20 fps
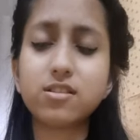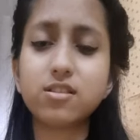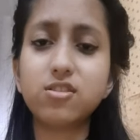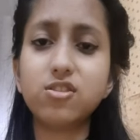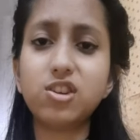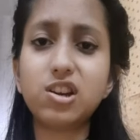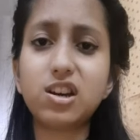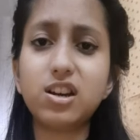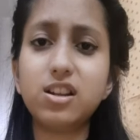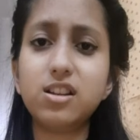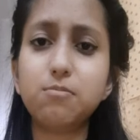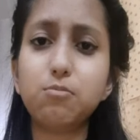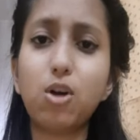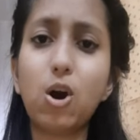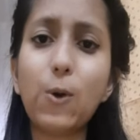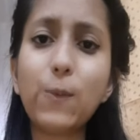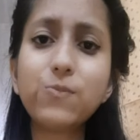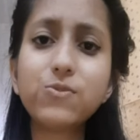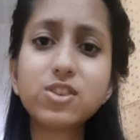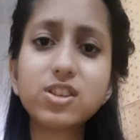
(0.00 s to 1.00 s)
circle.
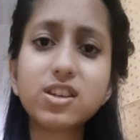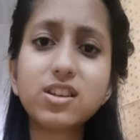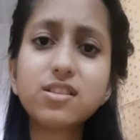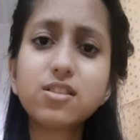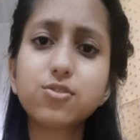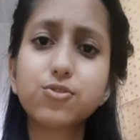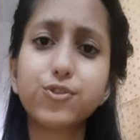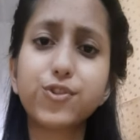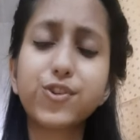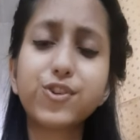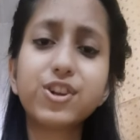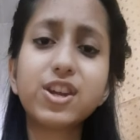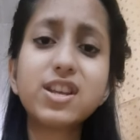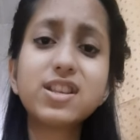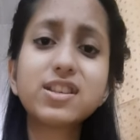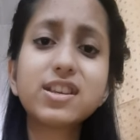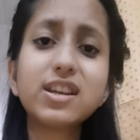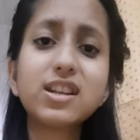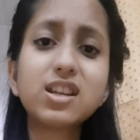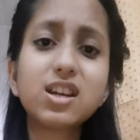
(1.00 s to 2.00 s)
Mom says good
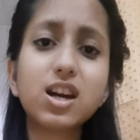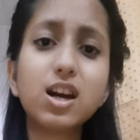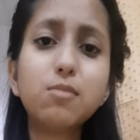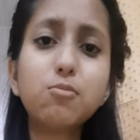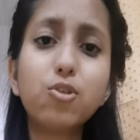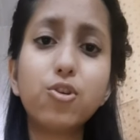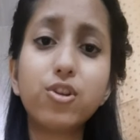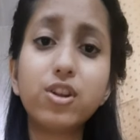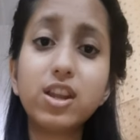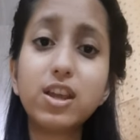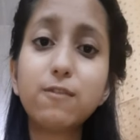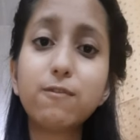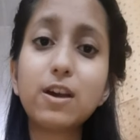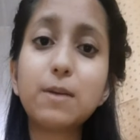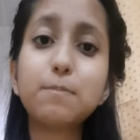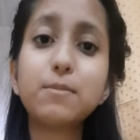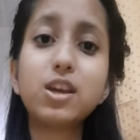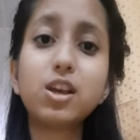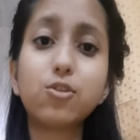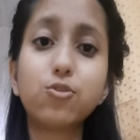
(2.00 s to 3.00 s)
grades can come only if I
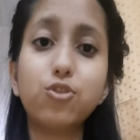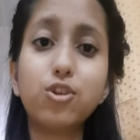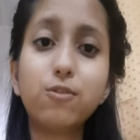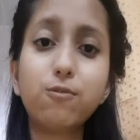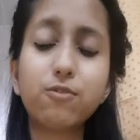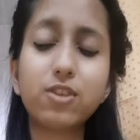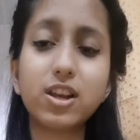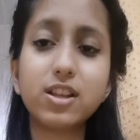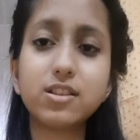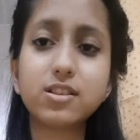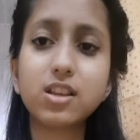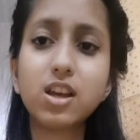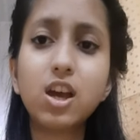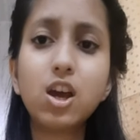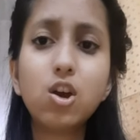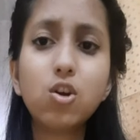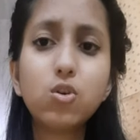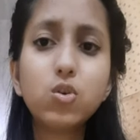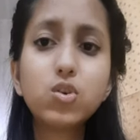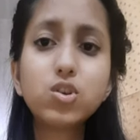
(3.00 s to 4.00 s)
make good friends,
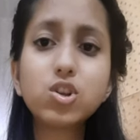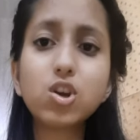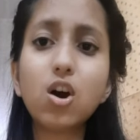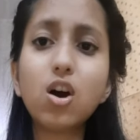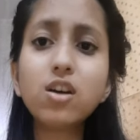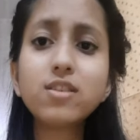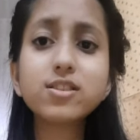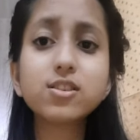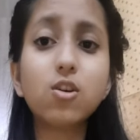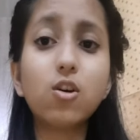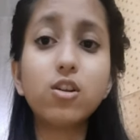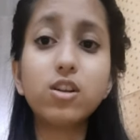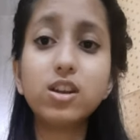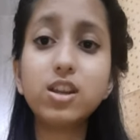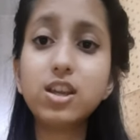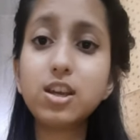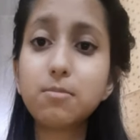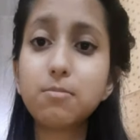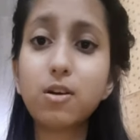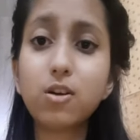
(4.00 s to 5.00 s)
who talks
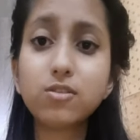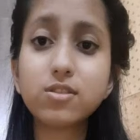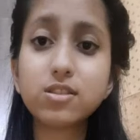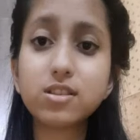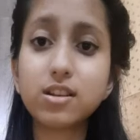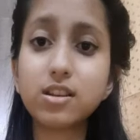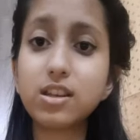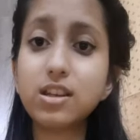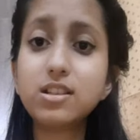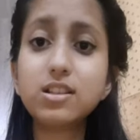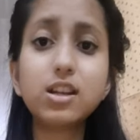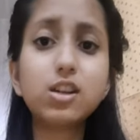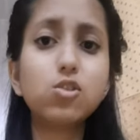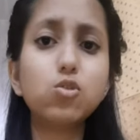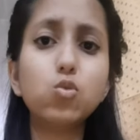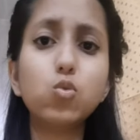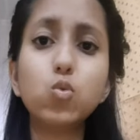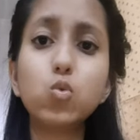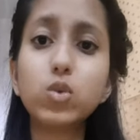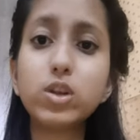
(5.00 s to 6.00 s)
only about studies and
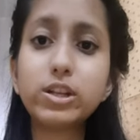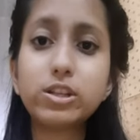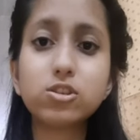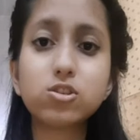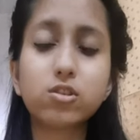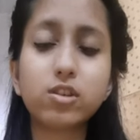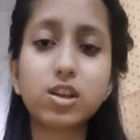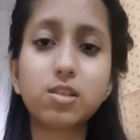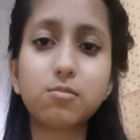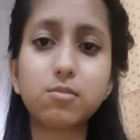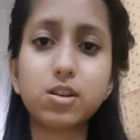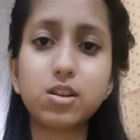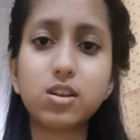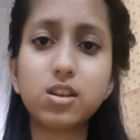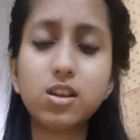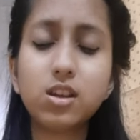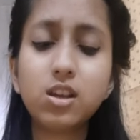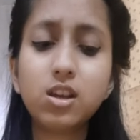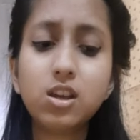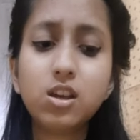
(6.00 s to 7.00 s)
no
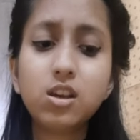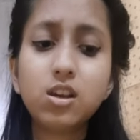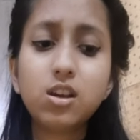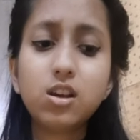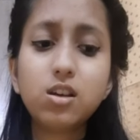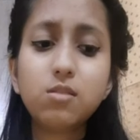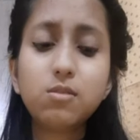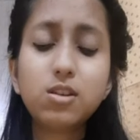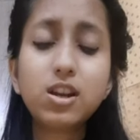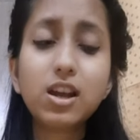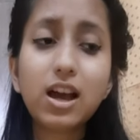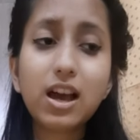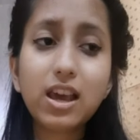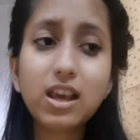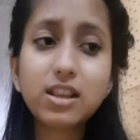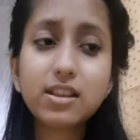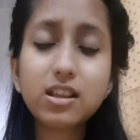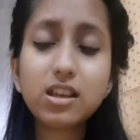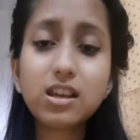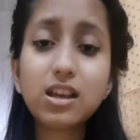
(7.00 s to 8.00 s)
enjoyment. But
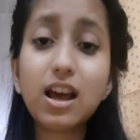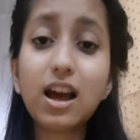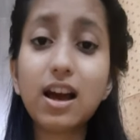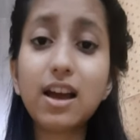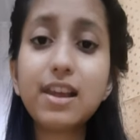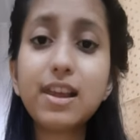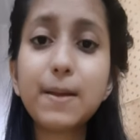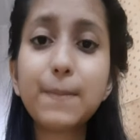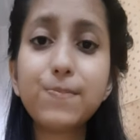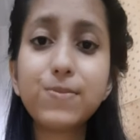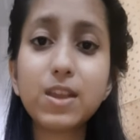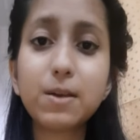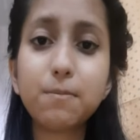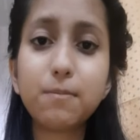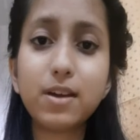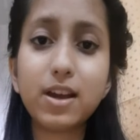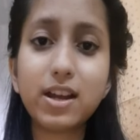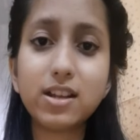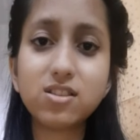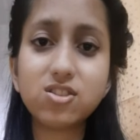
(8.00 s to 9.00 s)
I think I am the
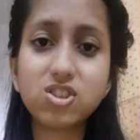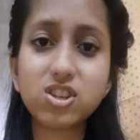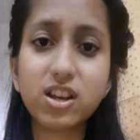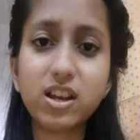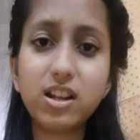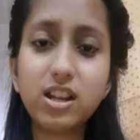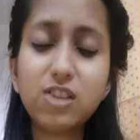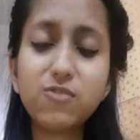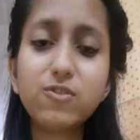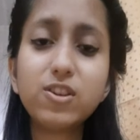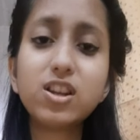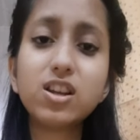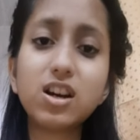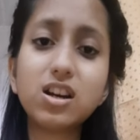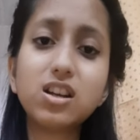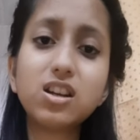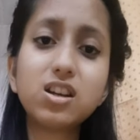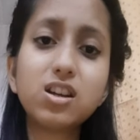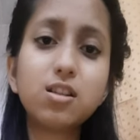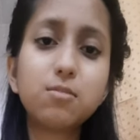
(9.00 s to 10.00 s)
bad child. Even
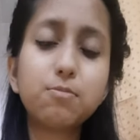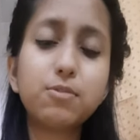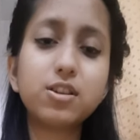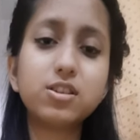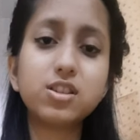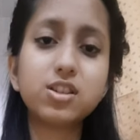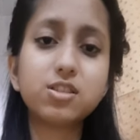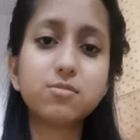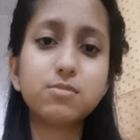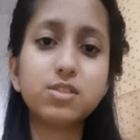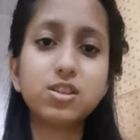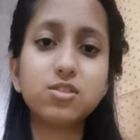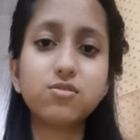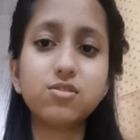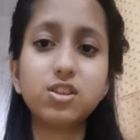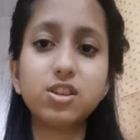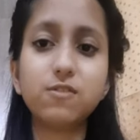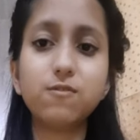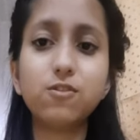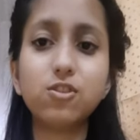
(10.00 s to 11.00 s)
uncle punished me
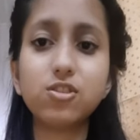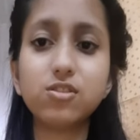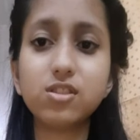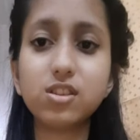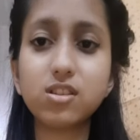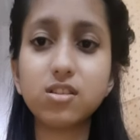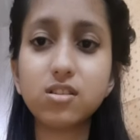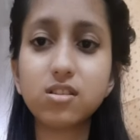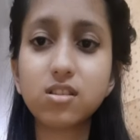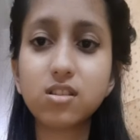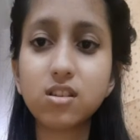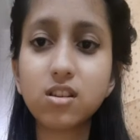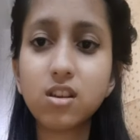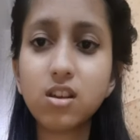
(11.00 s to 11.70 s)
today for this.